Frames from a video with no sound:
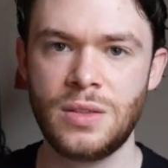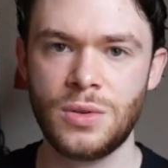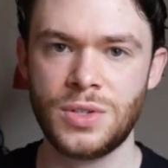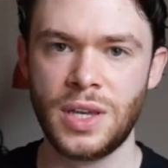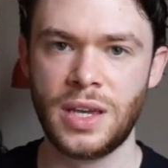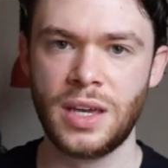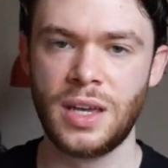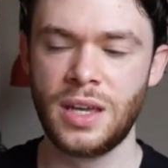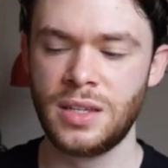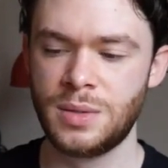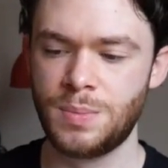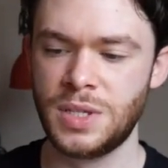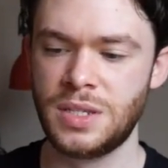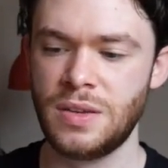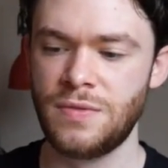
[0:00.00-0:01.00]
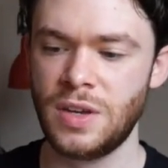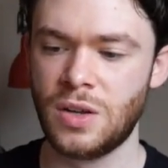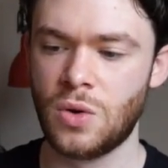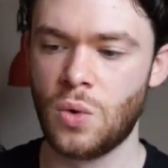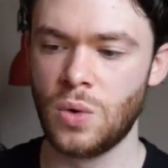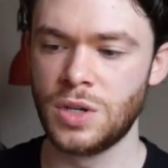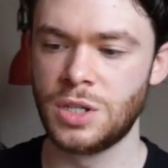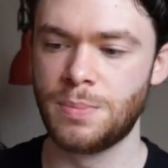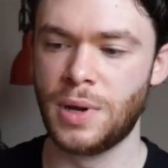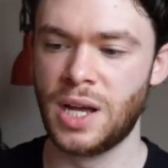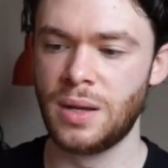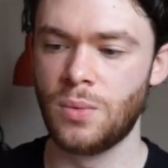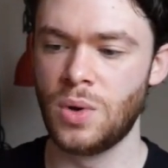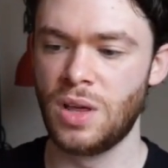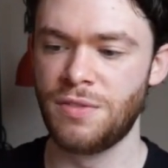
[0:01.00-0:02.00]
There's like a, a specific
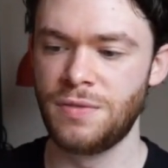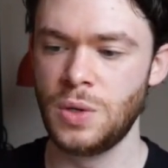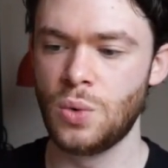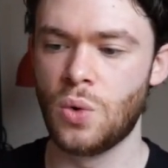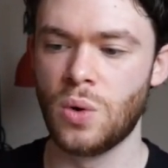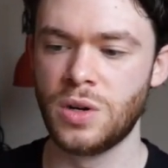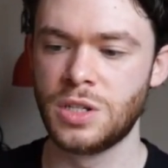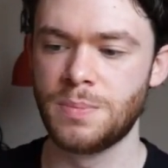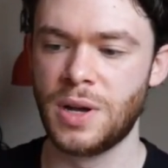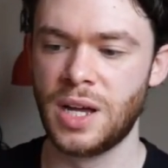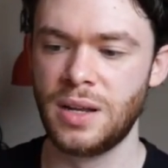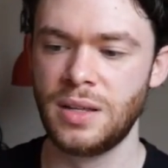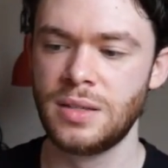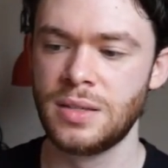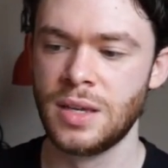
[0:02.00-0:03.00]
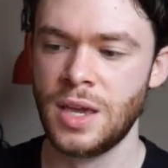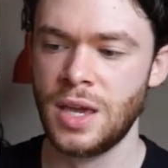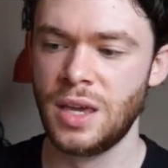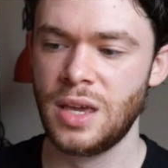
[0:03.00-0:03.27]
correspondent, well, a few correspondents